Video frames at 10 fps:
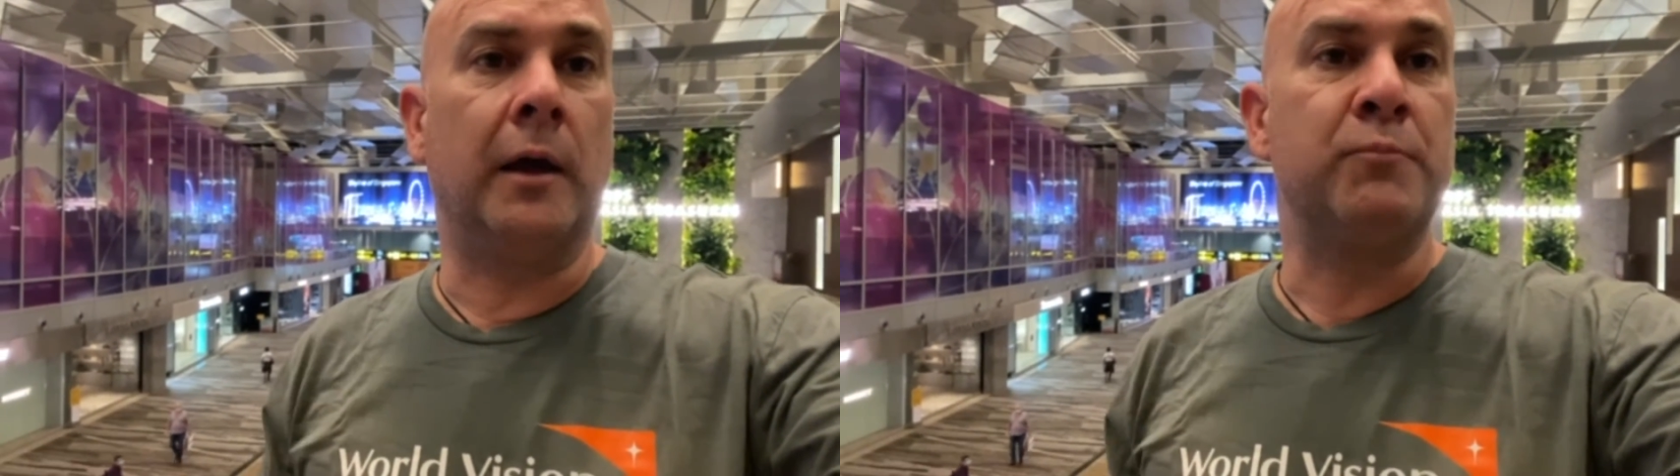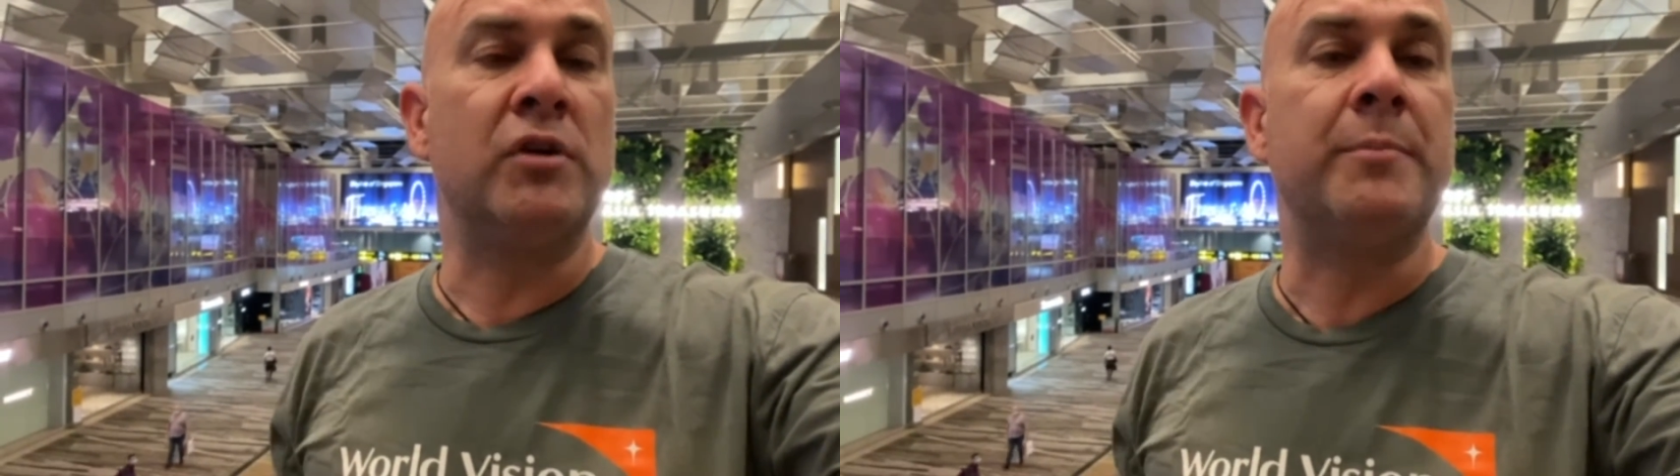
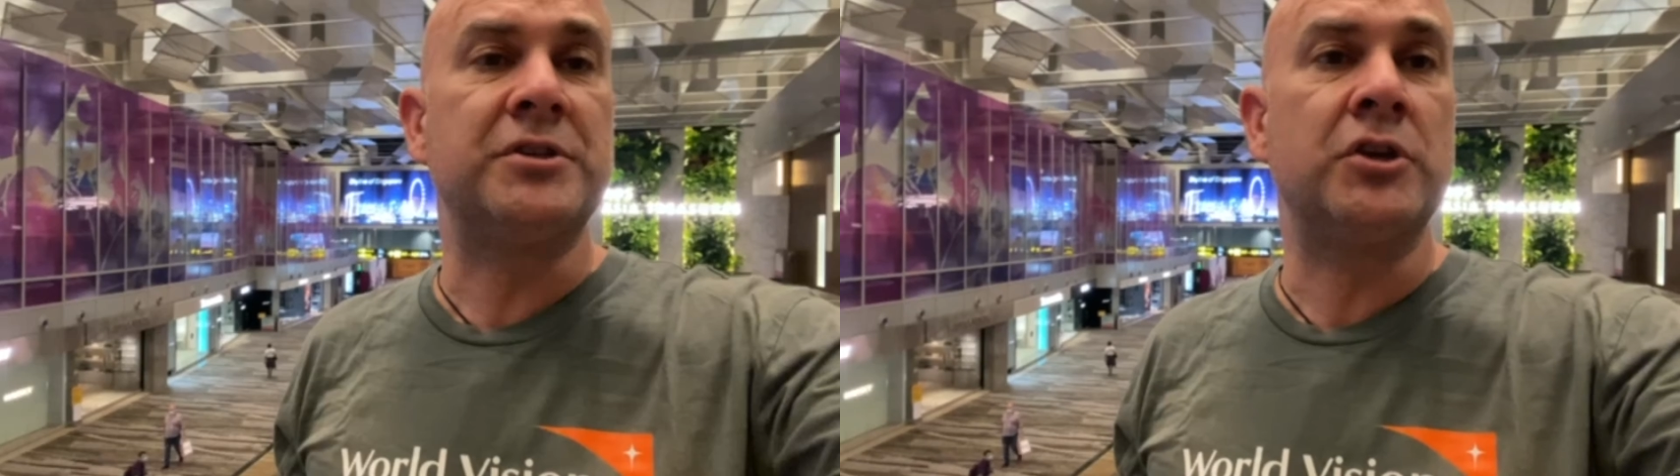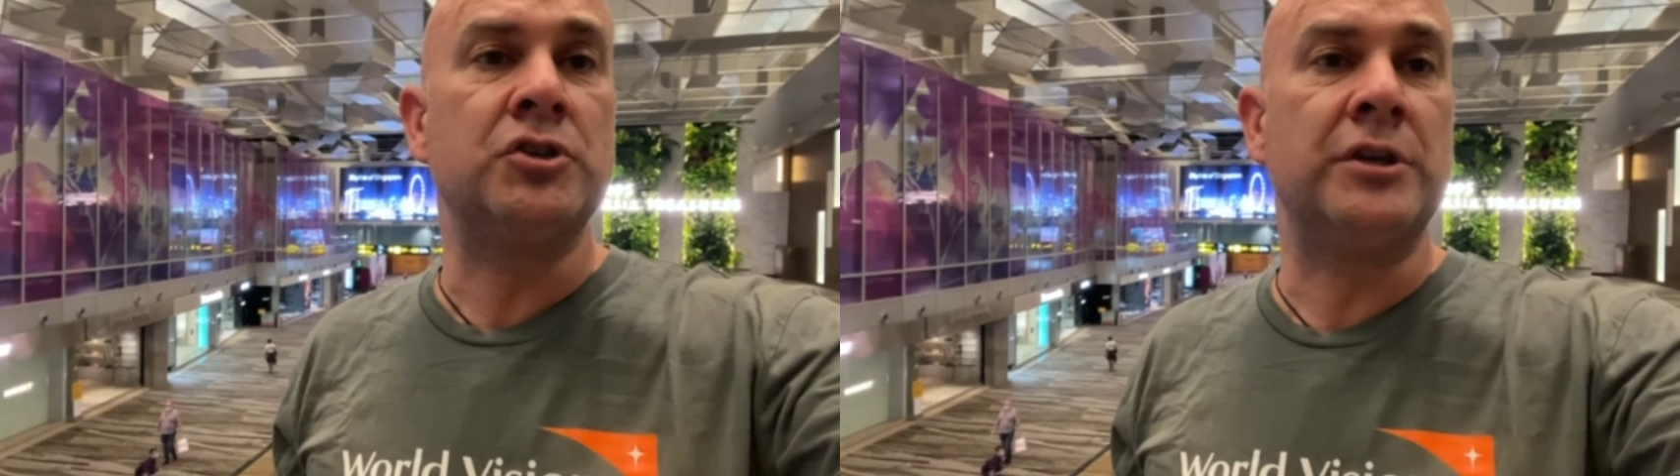
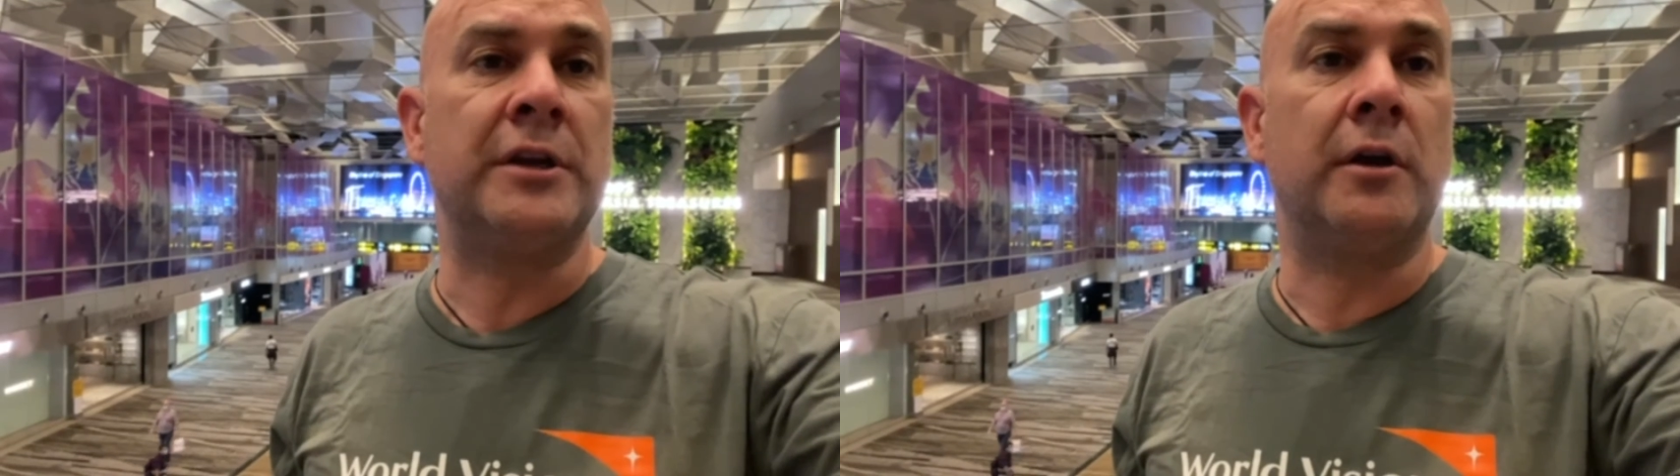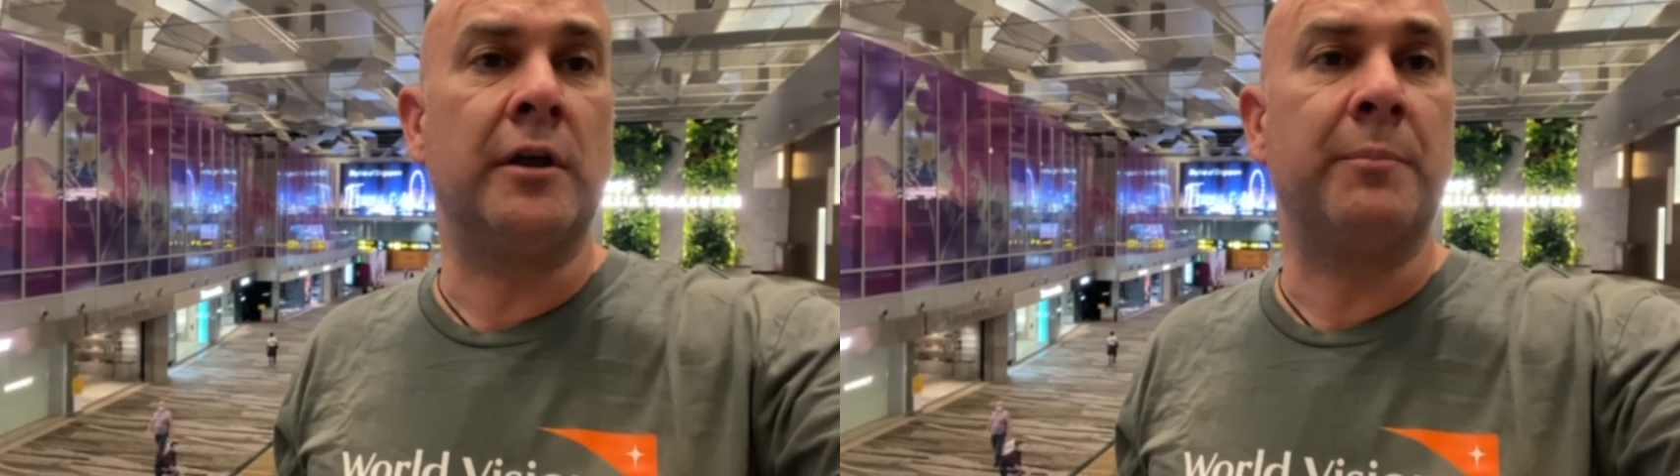prepositioned in
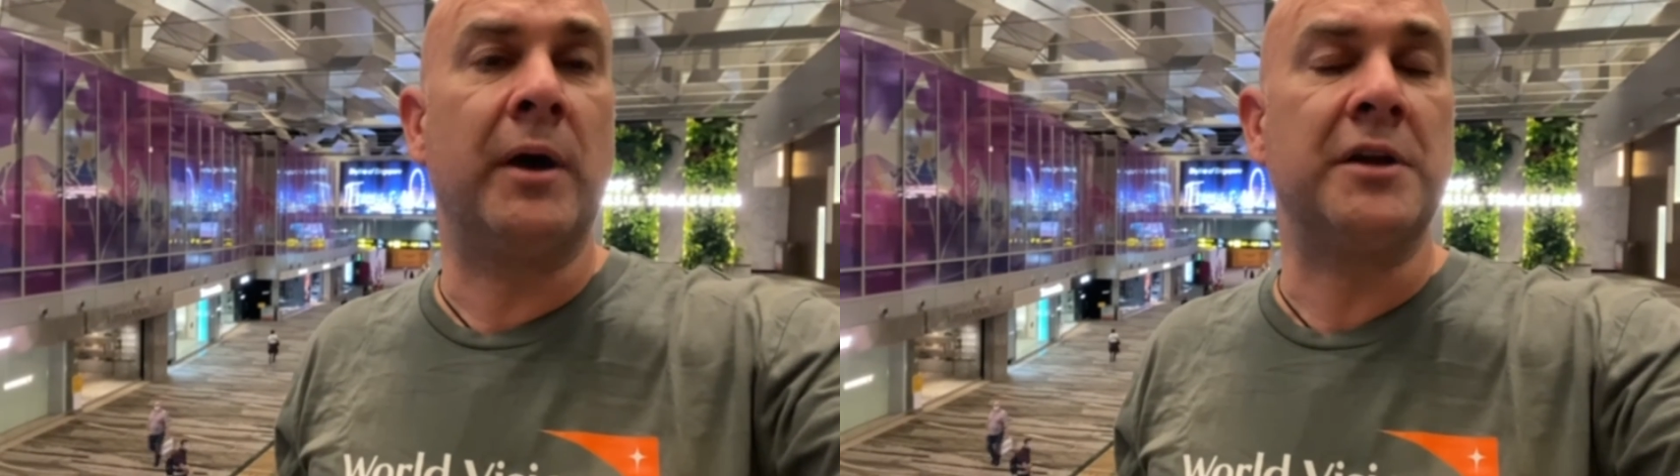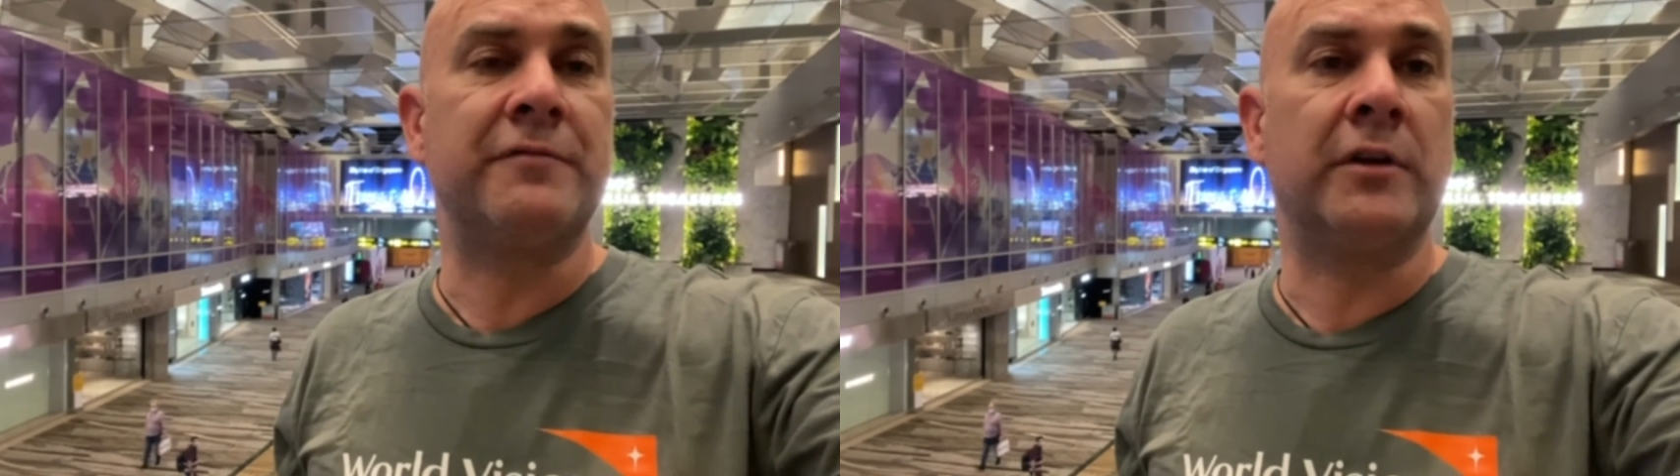other
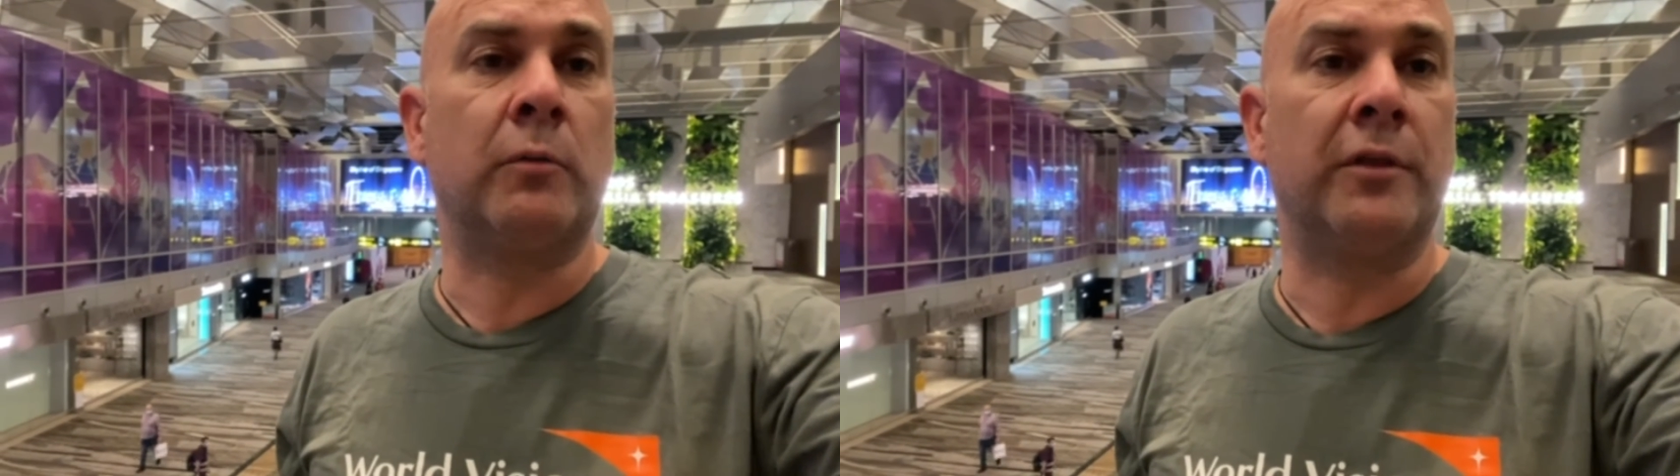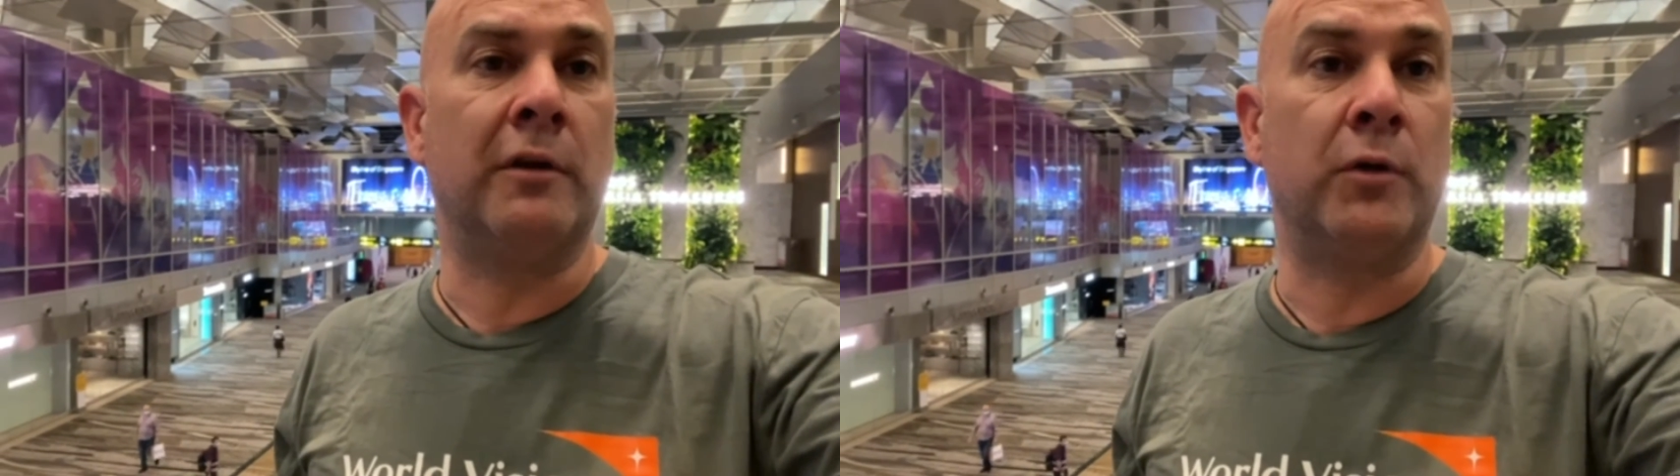parts
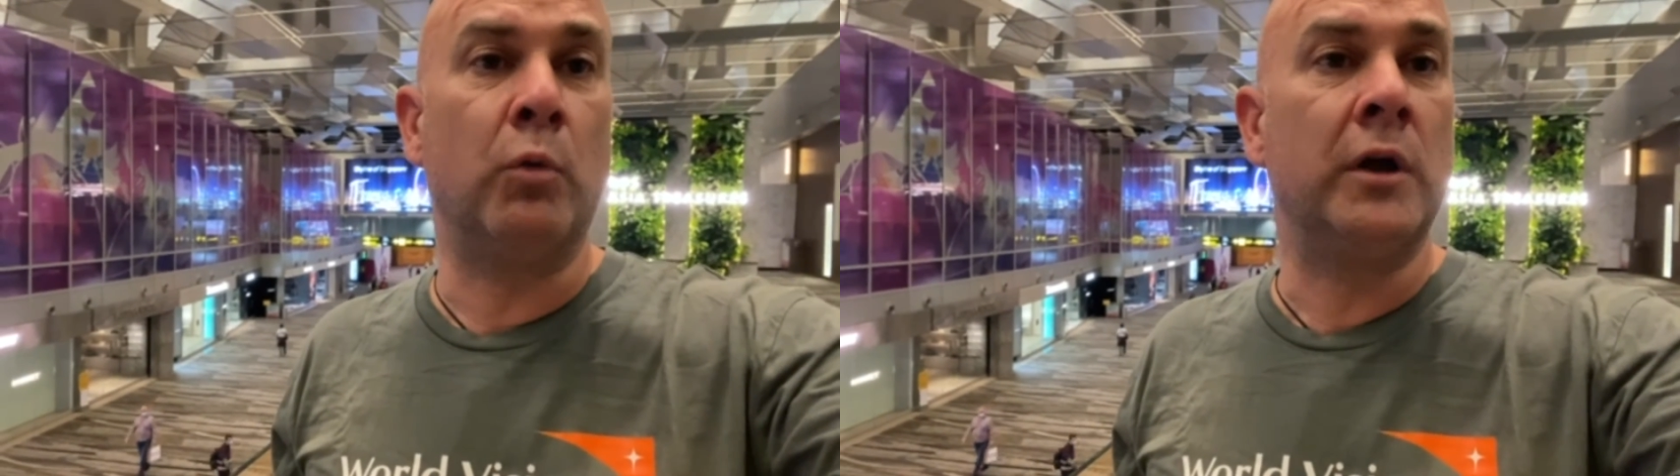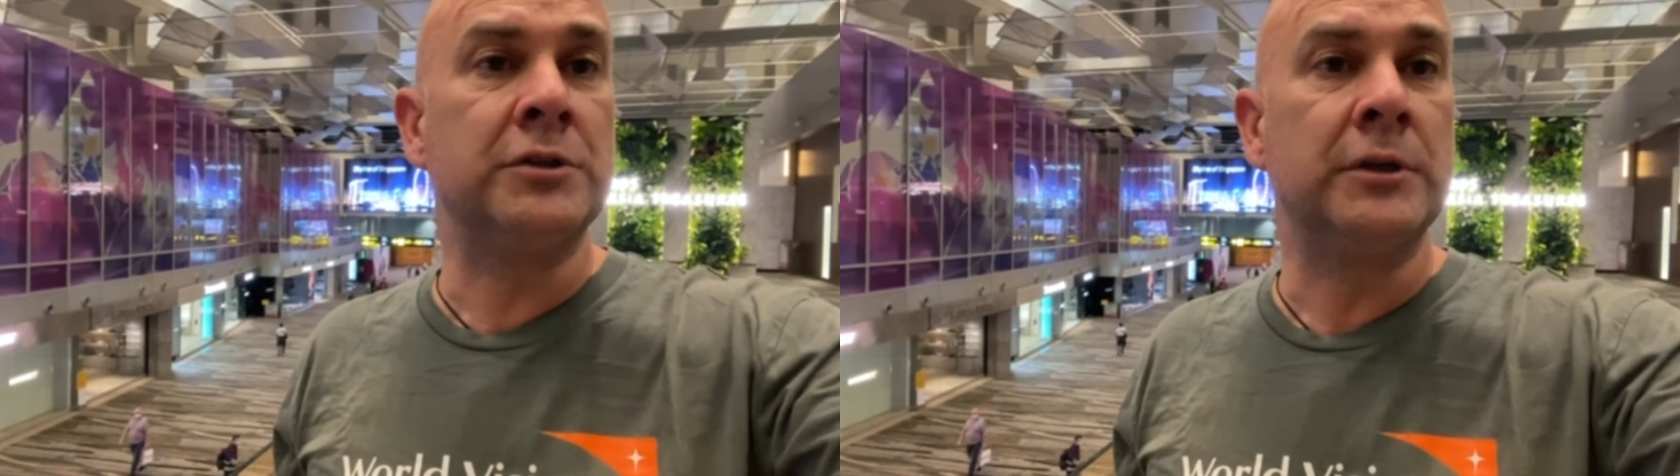of the
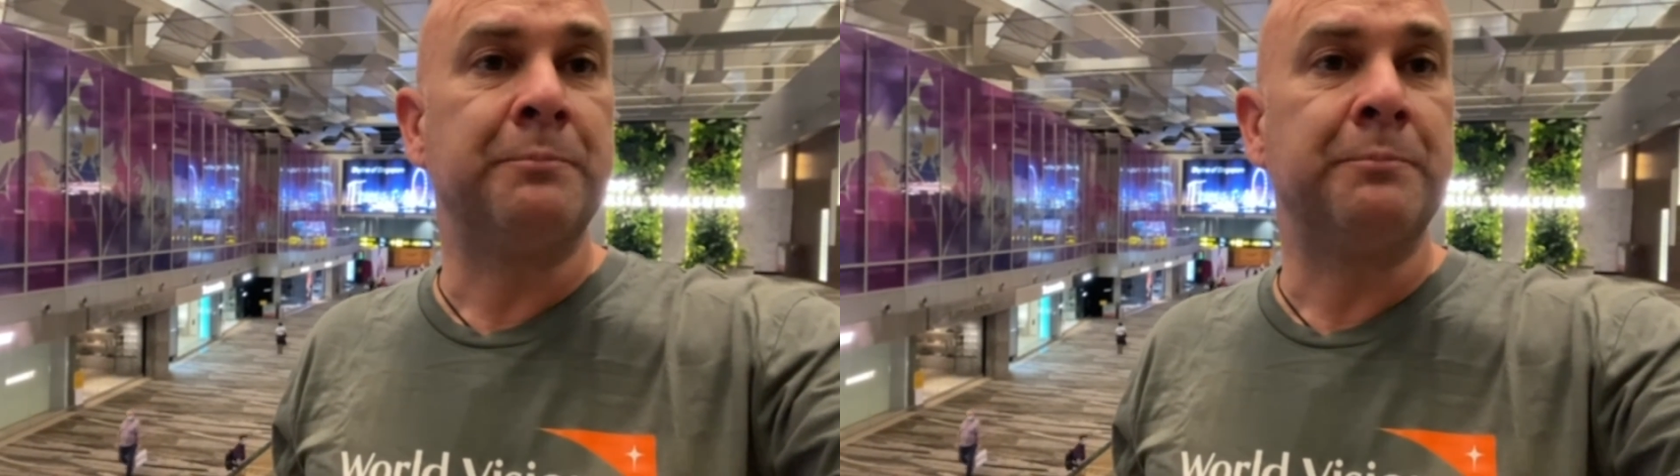world